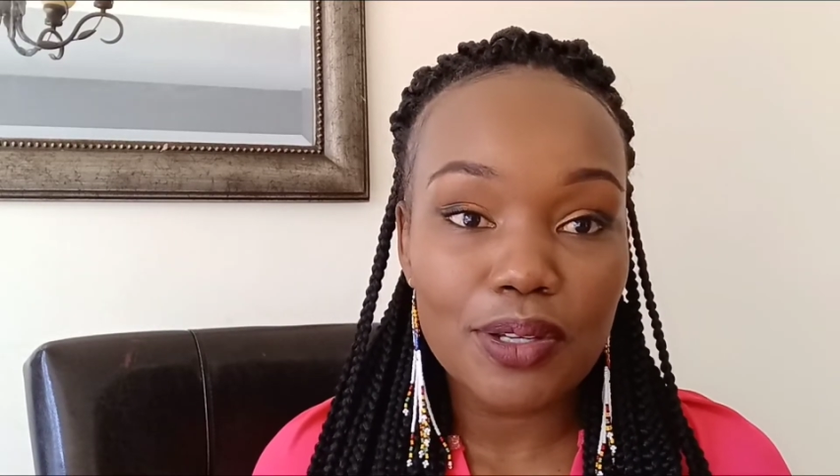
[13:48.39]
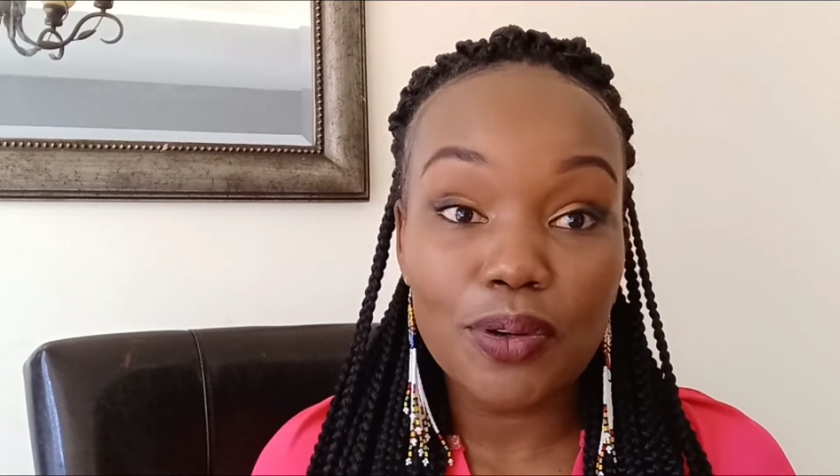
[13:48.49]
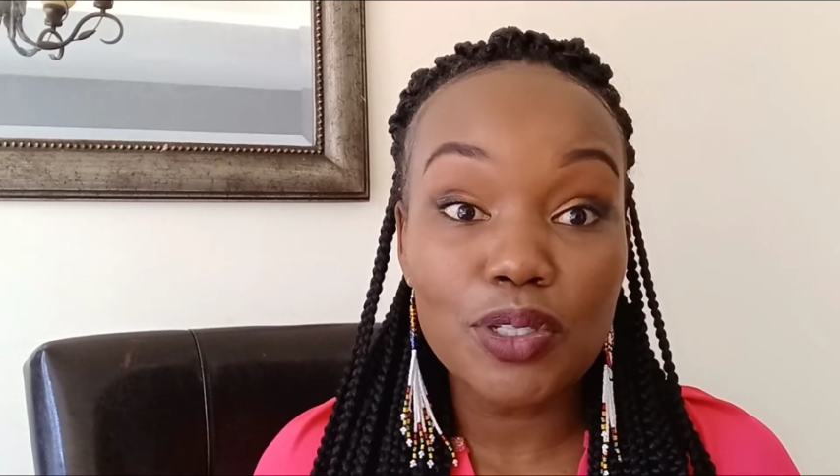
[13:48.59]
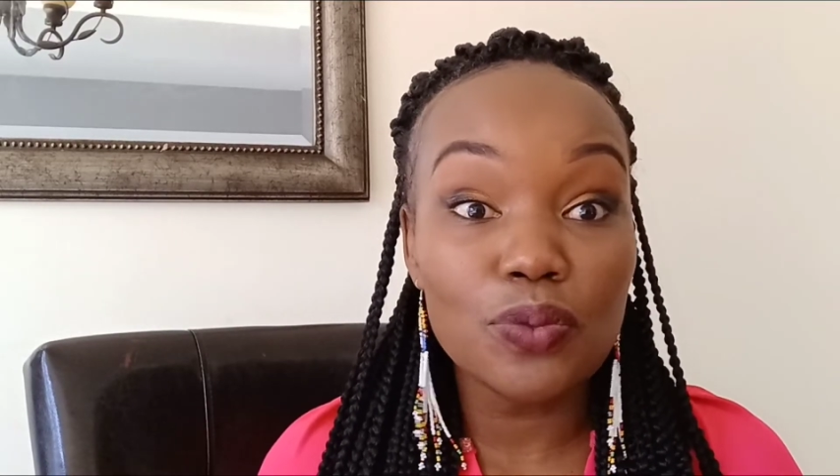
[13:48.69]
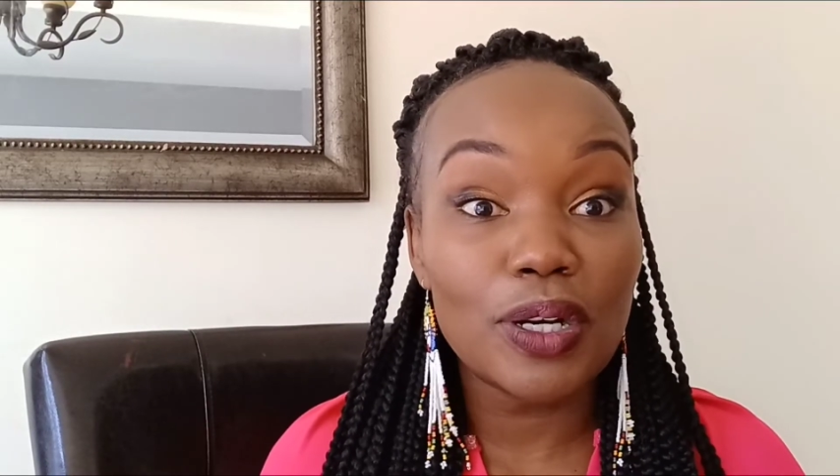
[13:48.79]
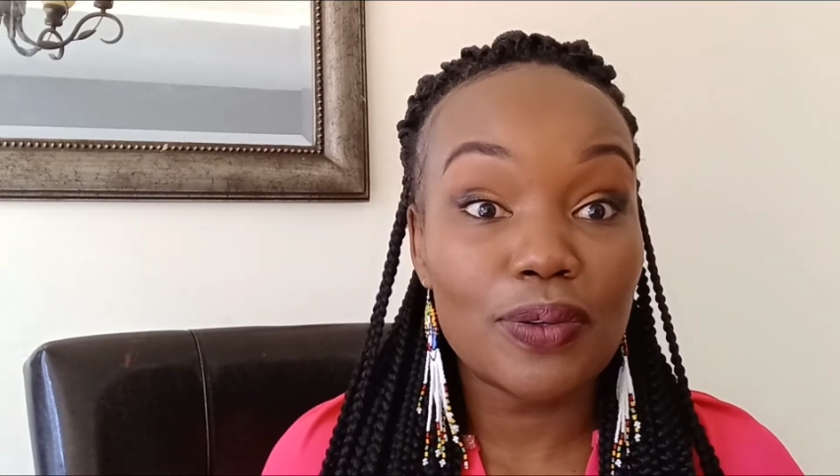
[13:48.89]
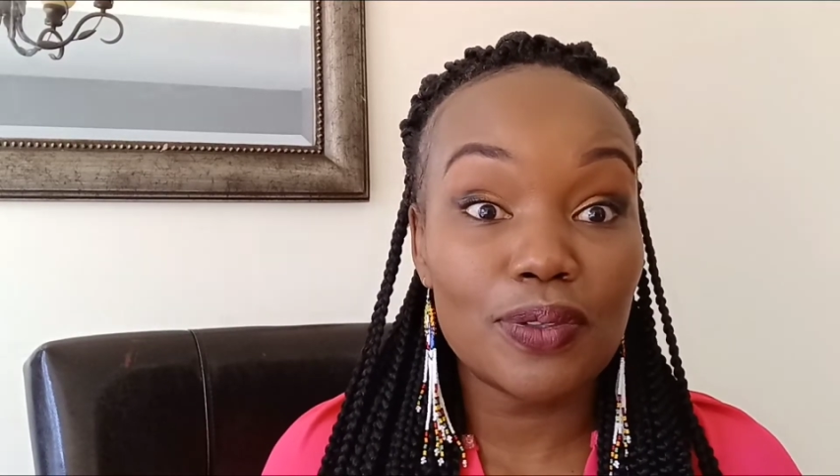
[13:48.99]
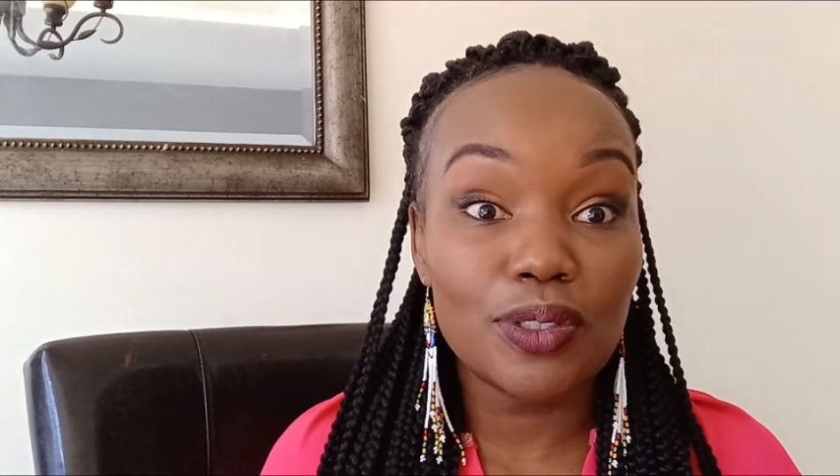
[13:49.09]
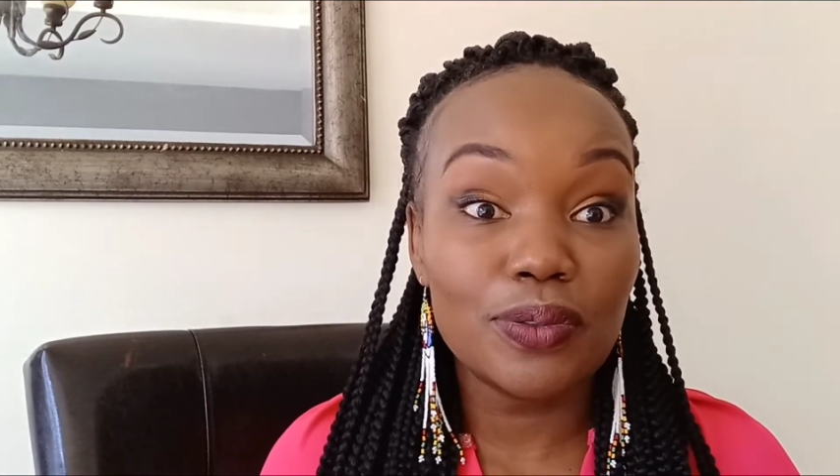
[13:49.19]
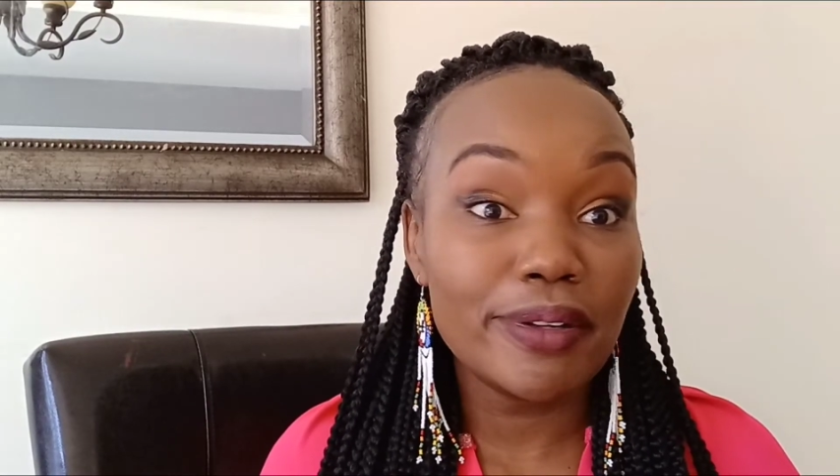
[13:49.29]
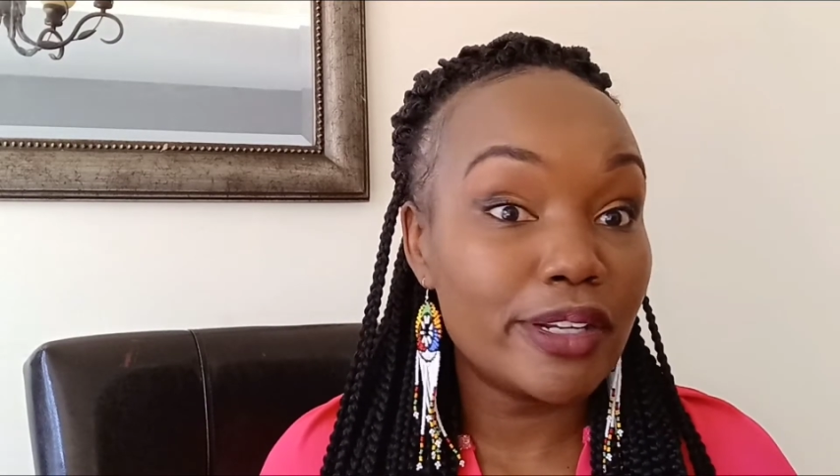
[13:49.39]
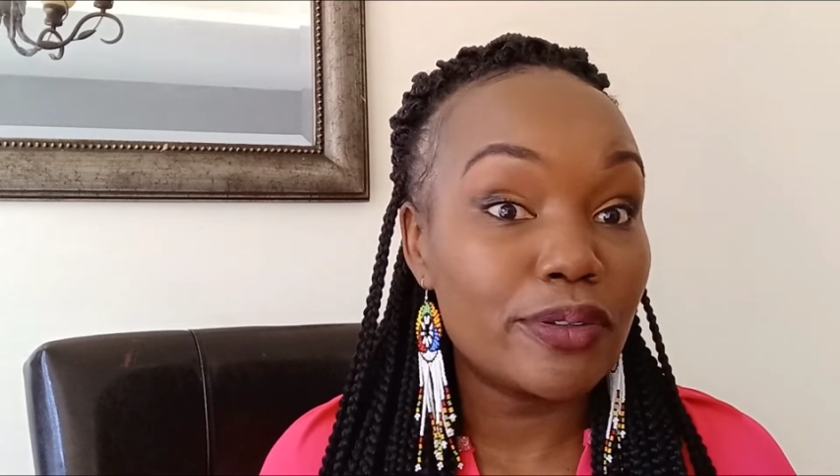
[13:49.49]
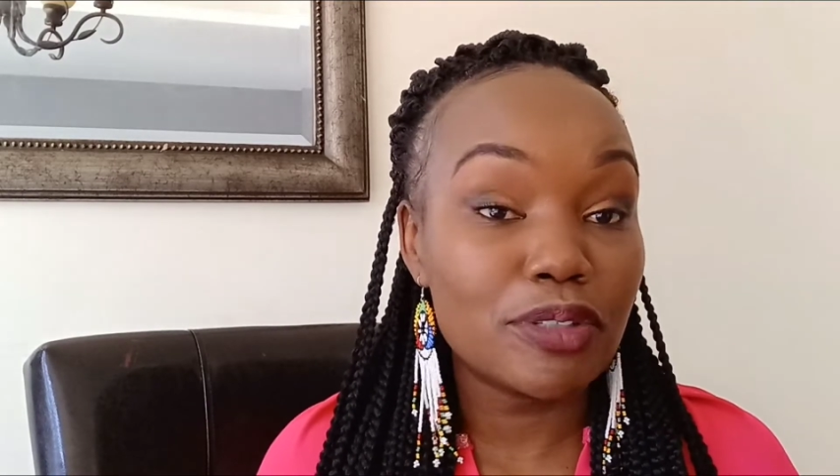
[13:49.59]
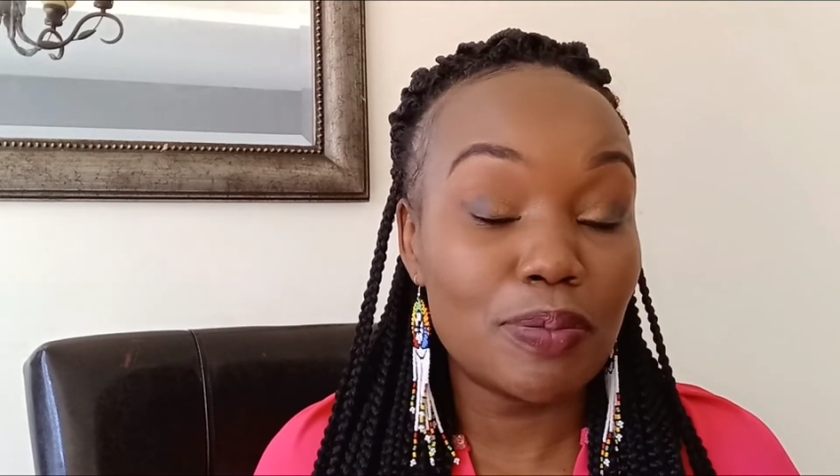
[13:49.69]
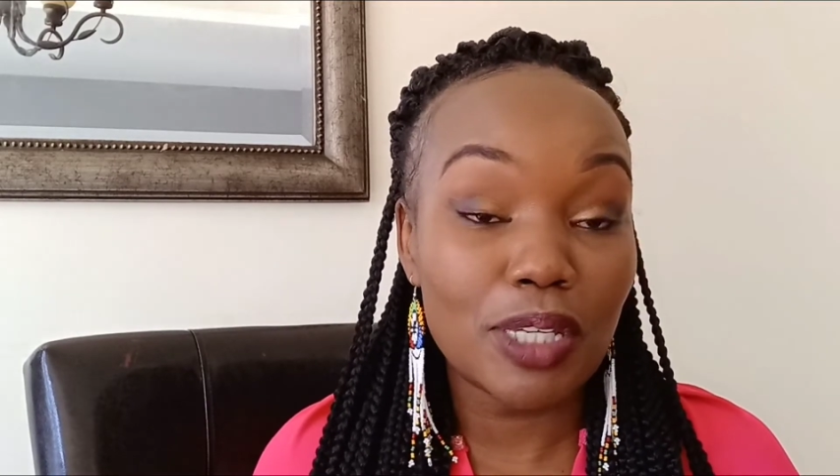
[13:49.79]
you're going to work with children. They
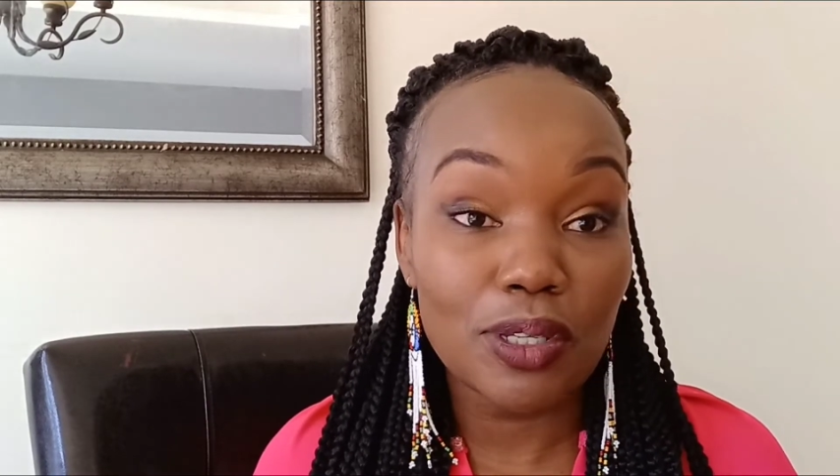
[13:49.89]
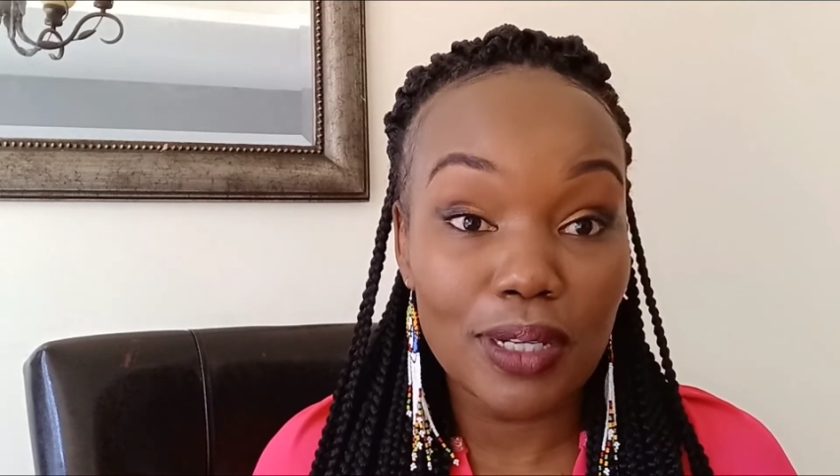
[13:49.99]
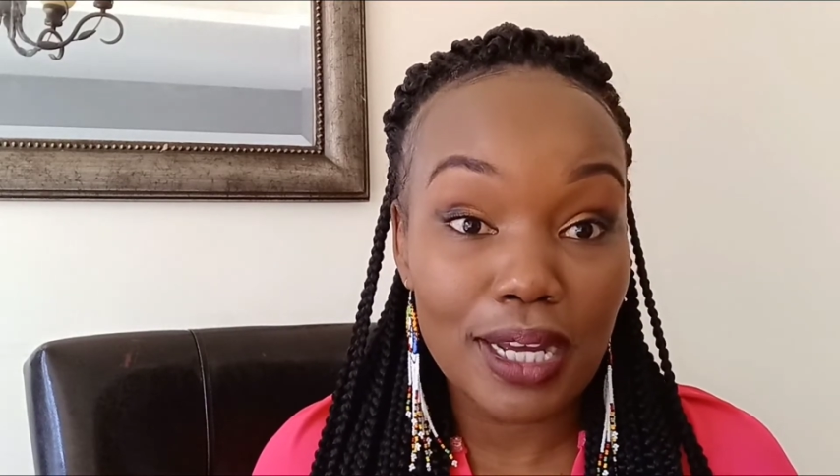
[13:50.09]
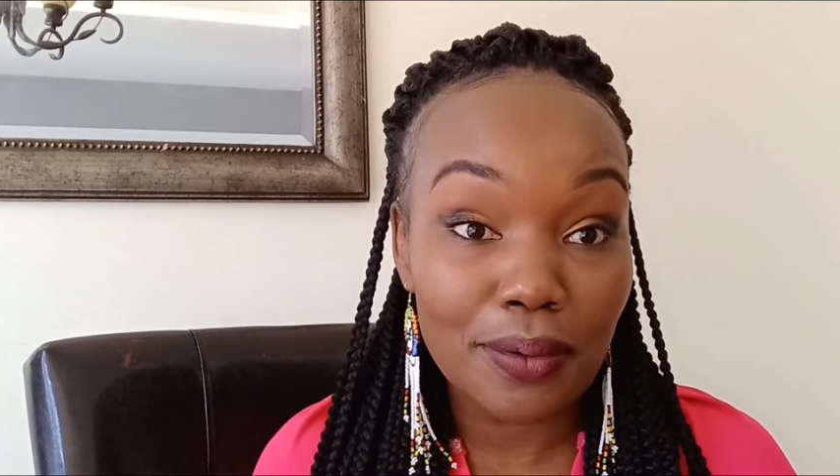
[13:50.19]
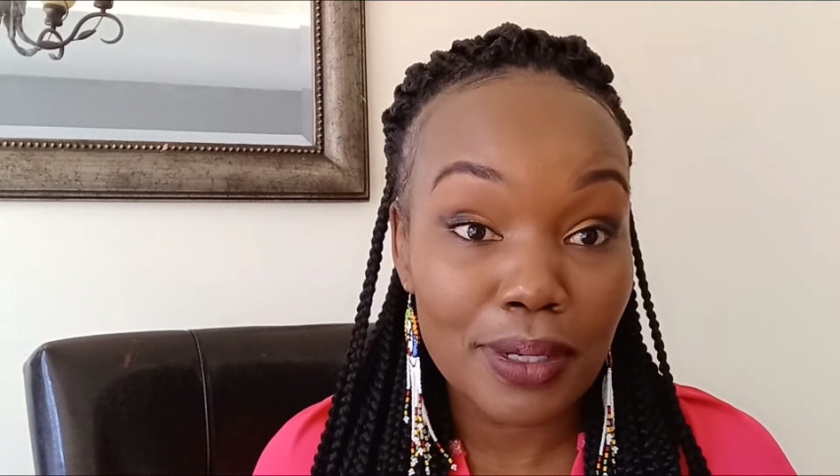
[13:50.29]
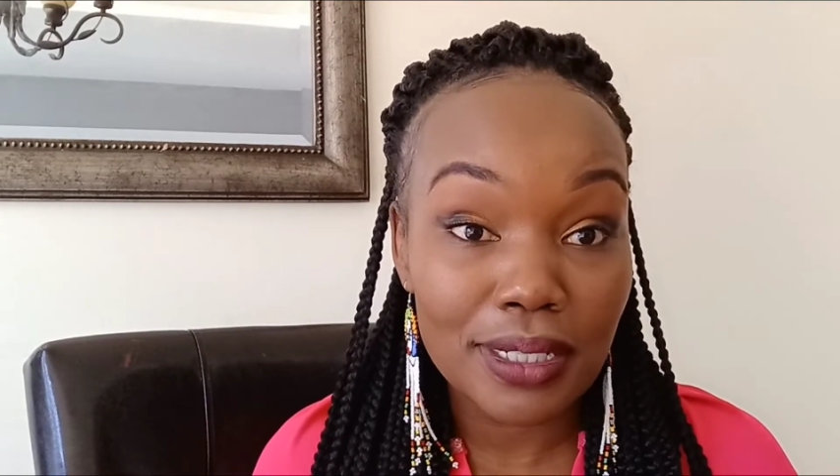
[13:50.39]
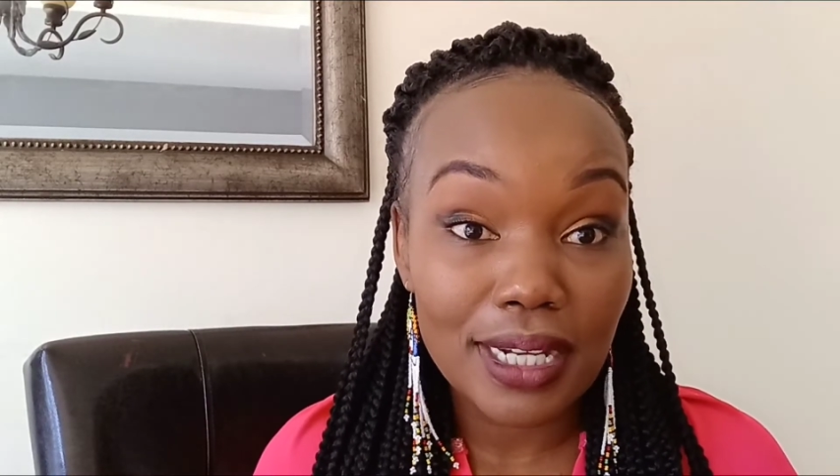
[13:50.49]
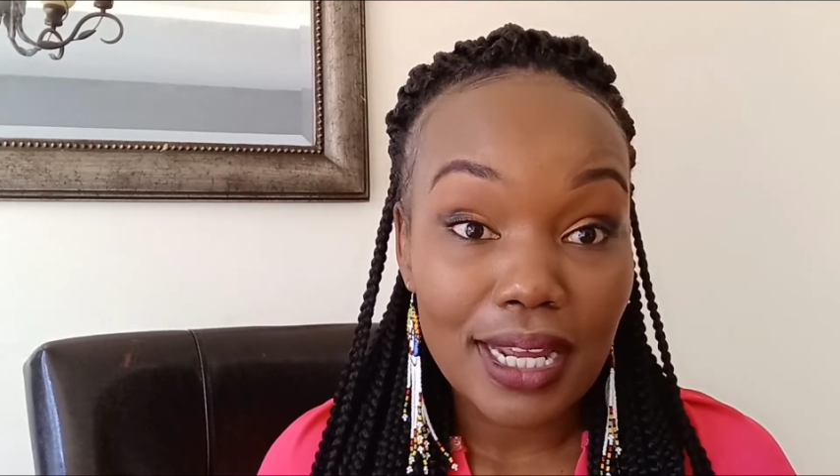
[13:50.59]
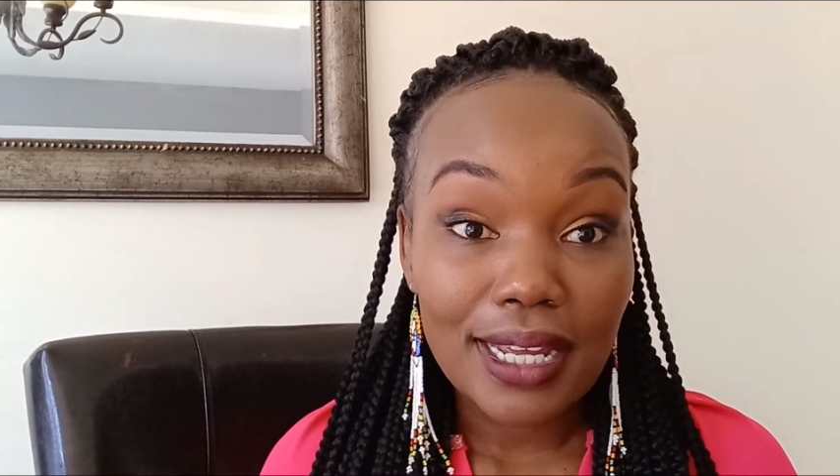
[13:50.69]
don't speak your language.